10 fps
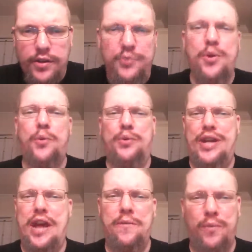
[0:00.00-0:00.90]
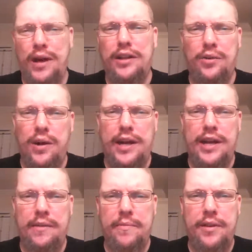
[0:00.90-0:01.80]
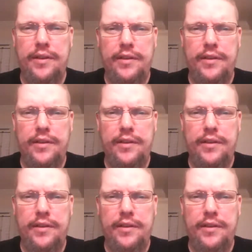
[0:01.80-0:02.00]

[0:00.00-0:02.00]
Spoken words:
You know damn well who I am.